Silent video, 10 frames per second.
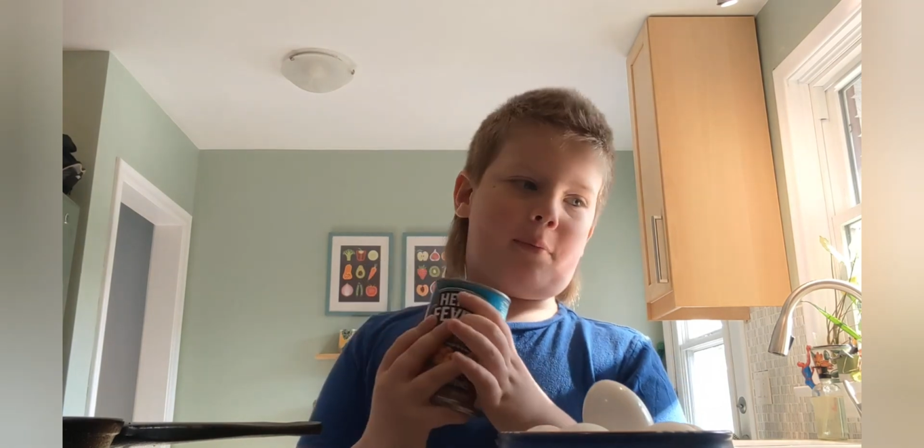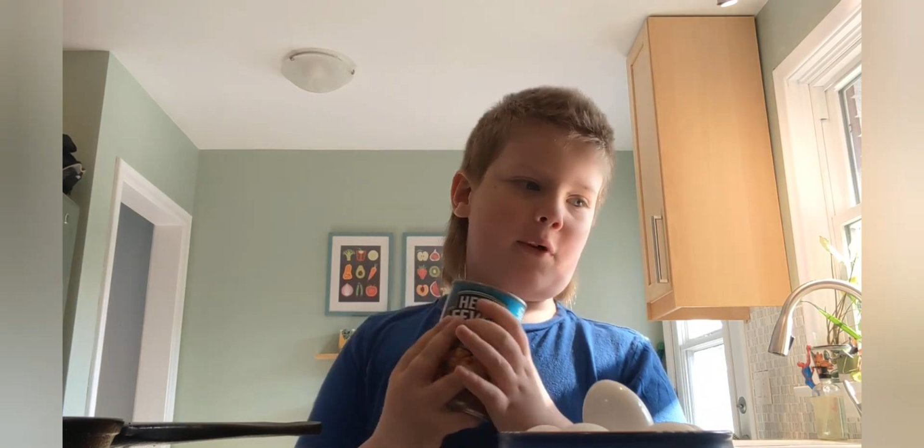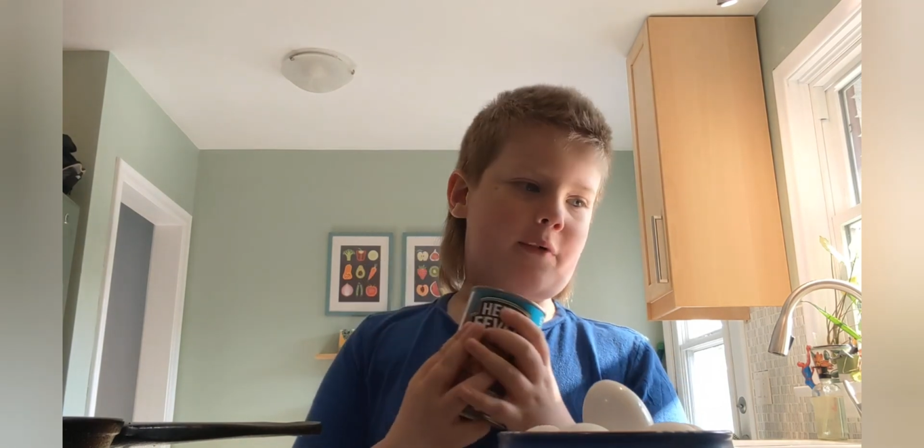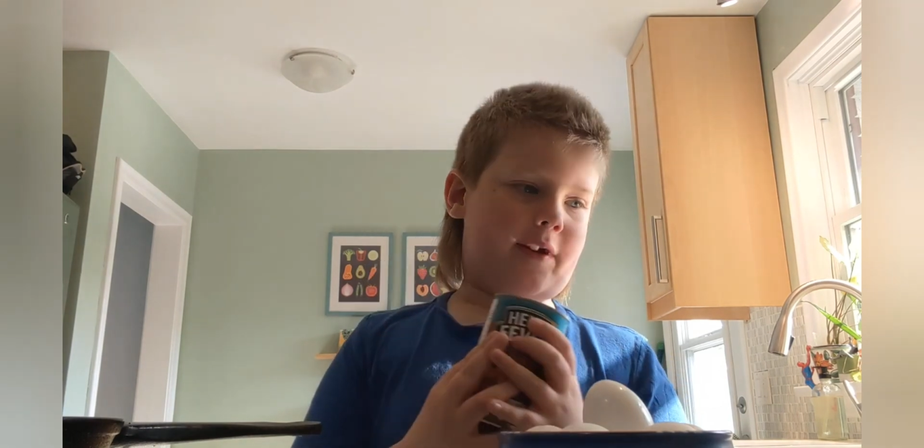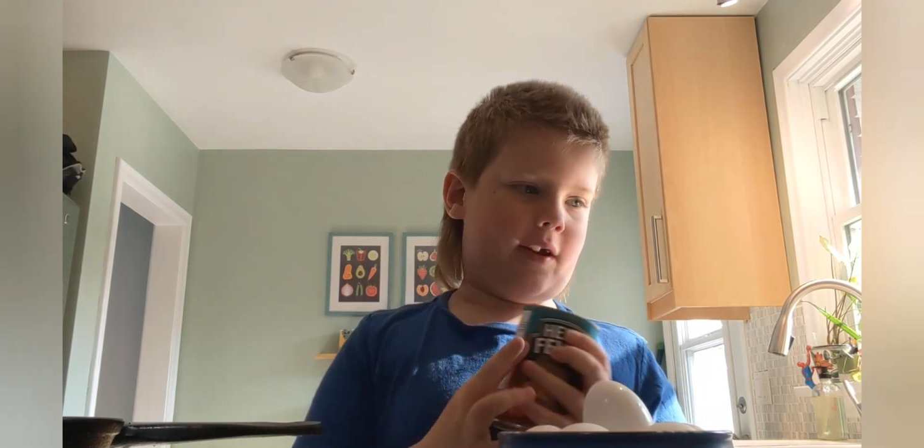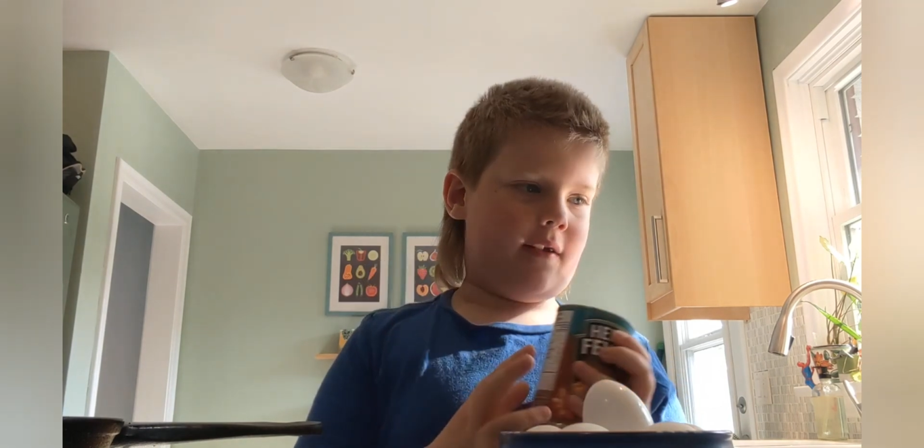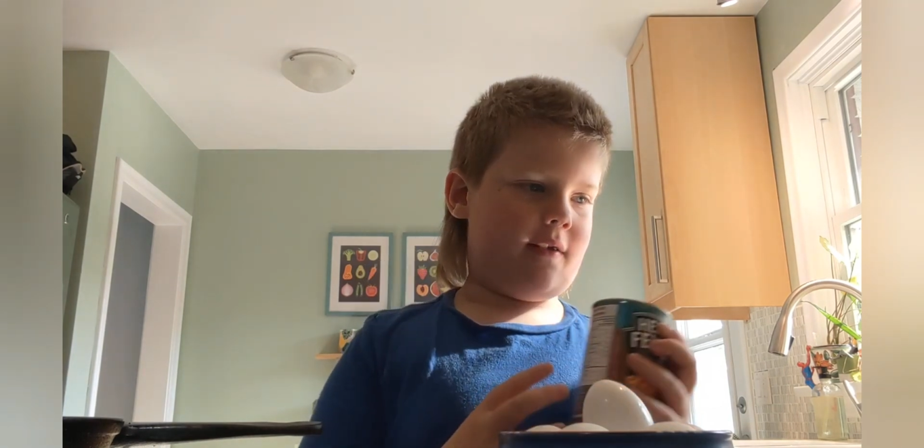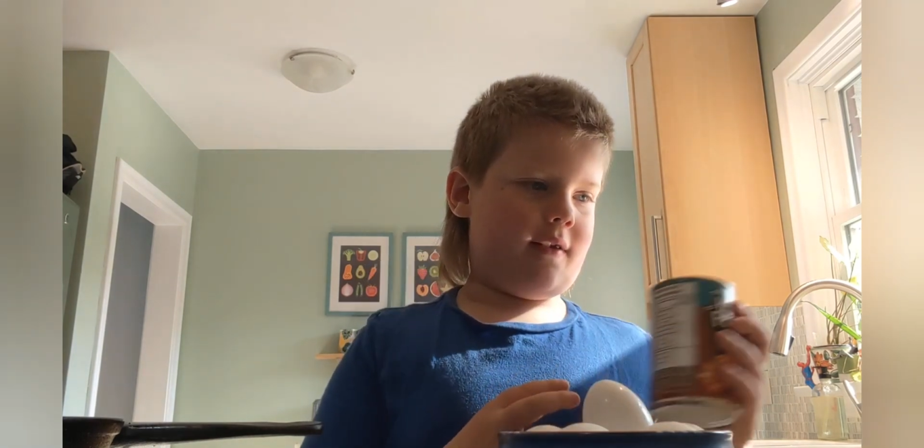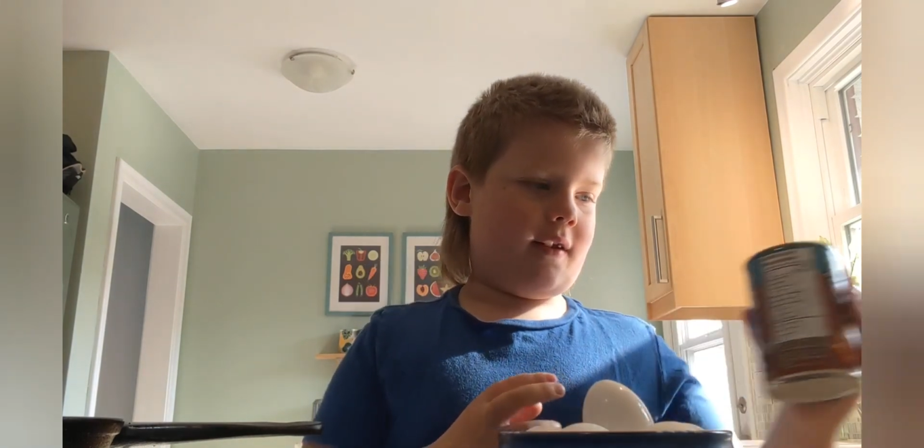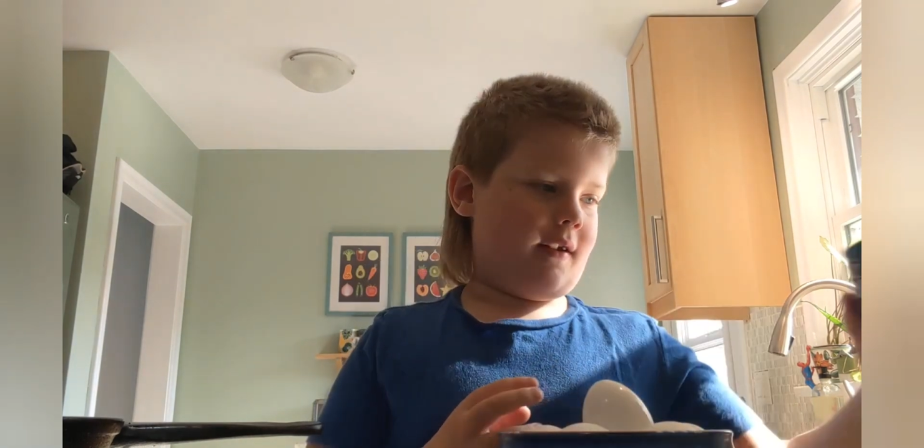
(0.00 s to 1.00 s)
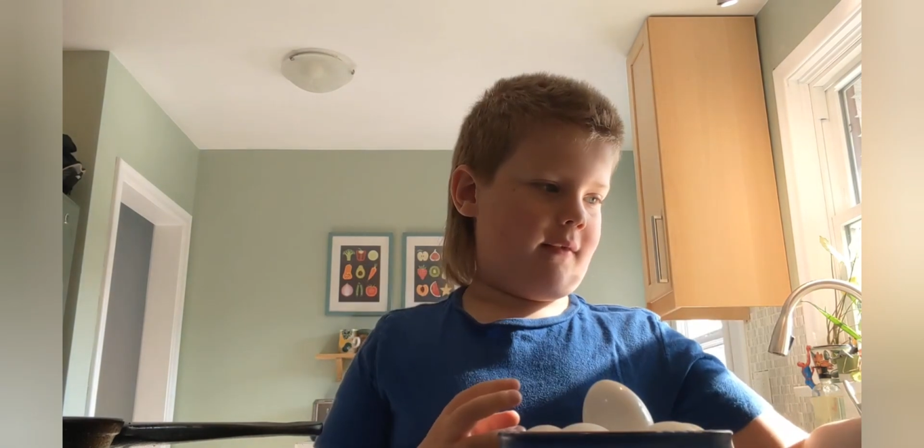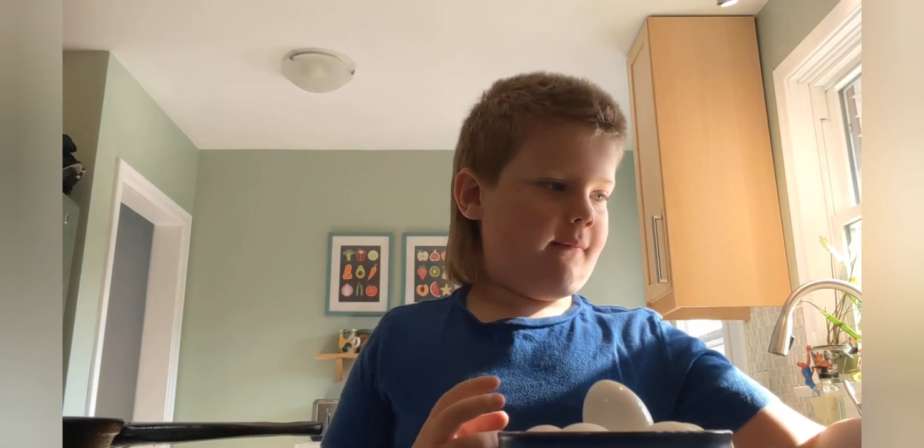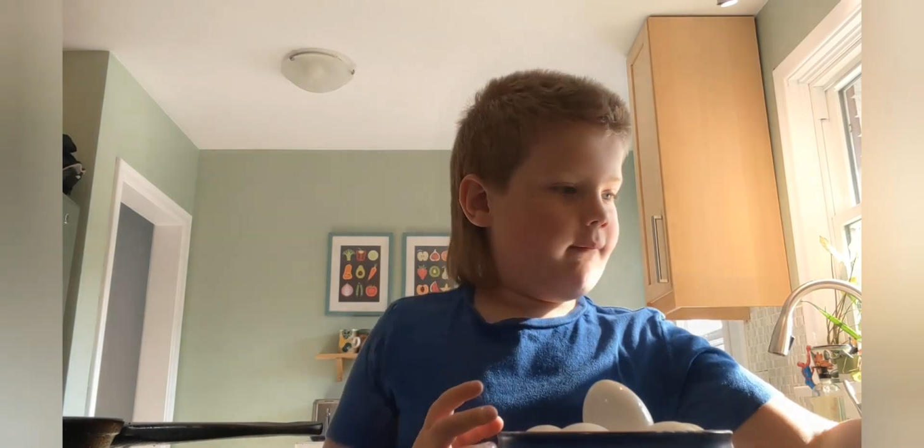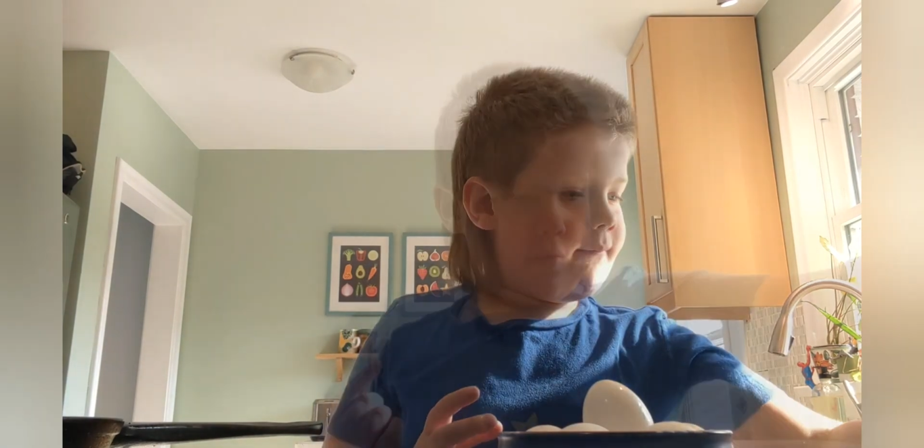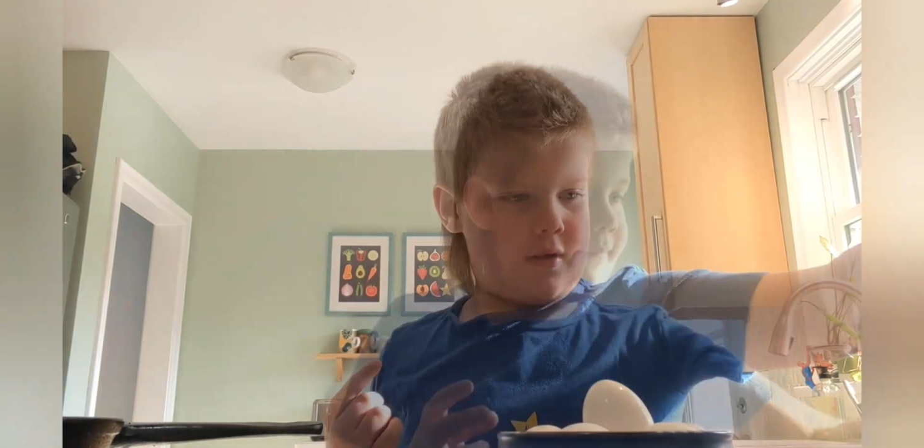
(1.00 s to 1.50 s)
protein.
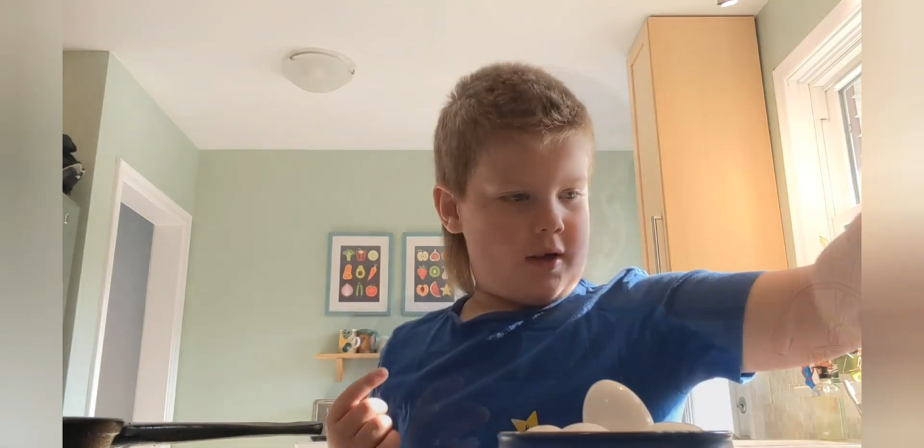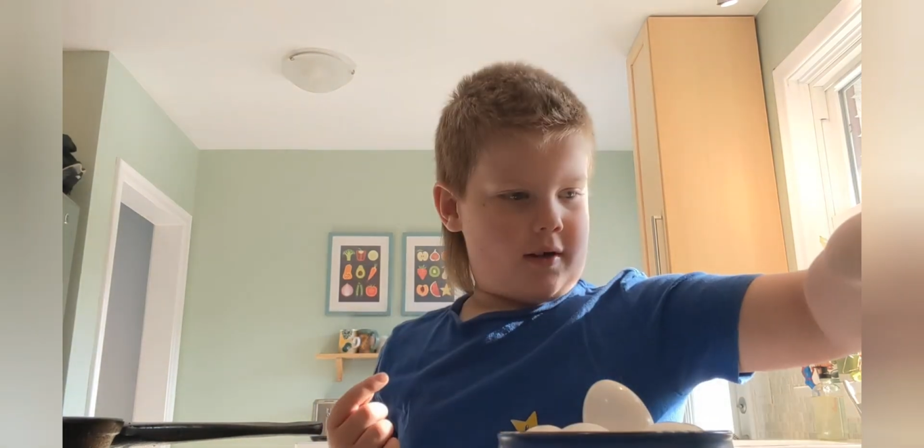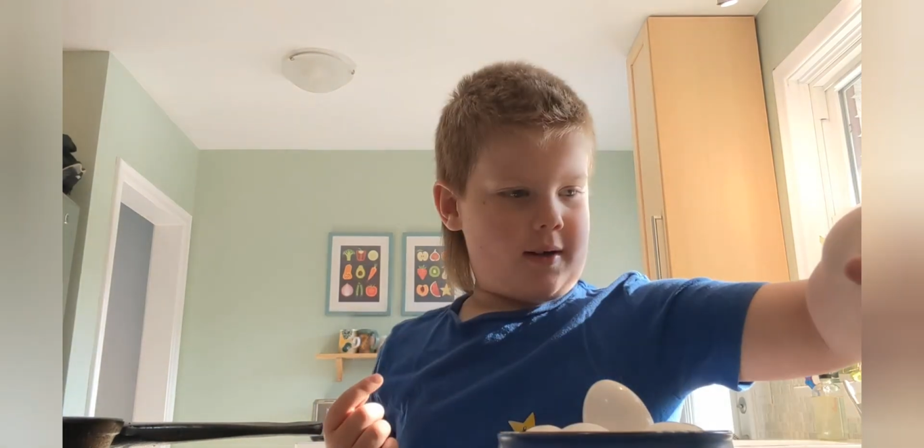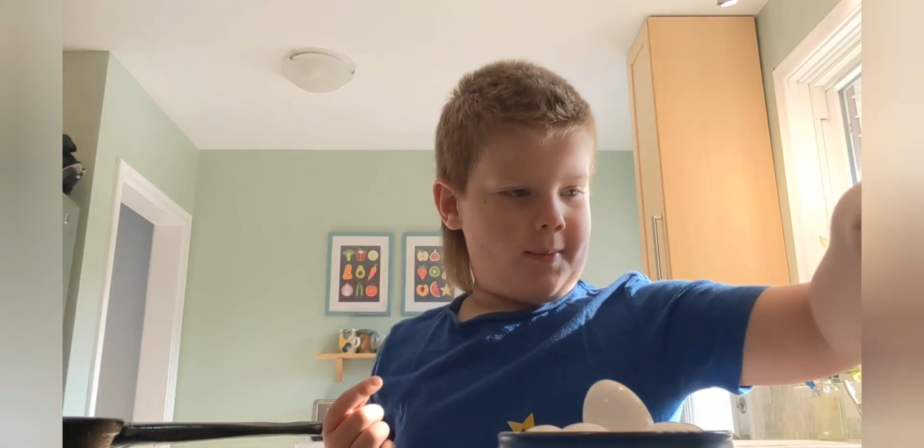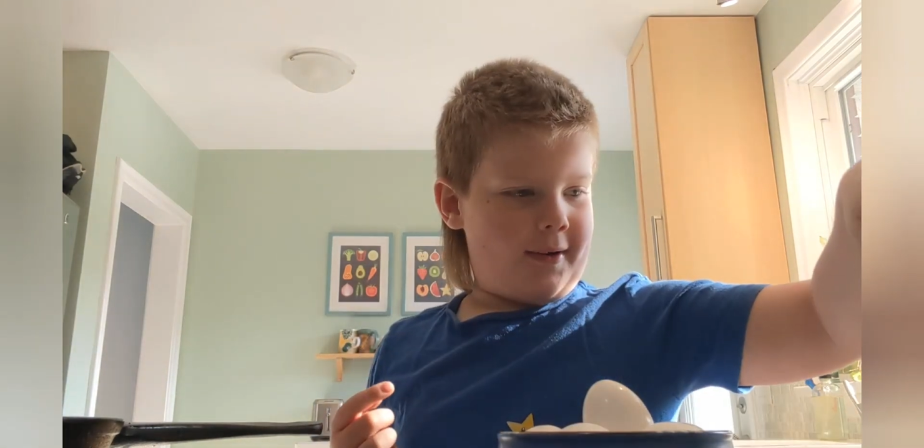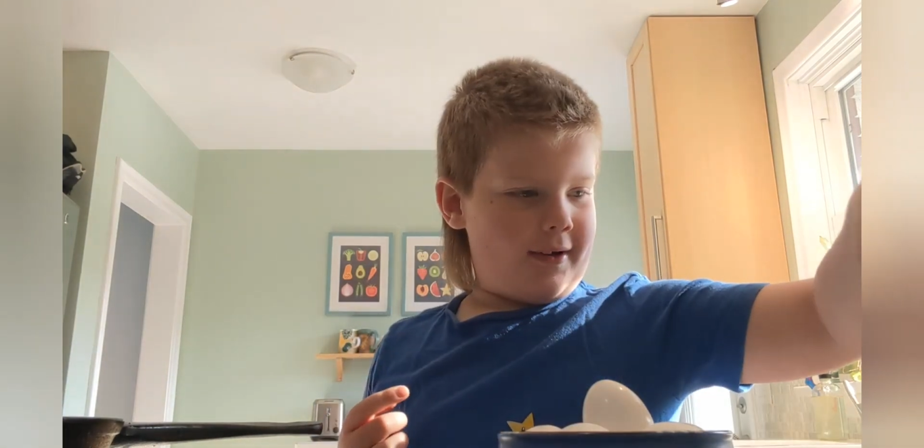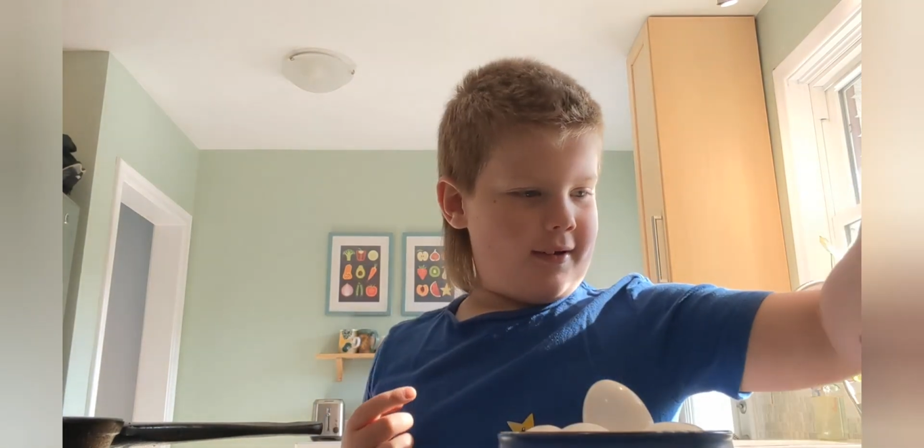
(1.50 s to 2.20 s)
Awesome.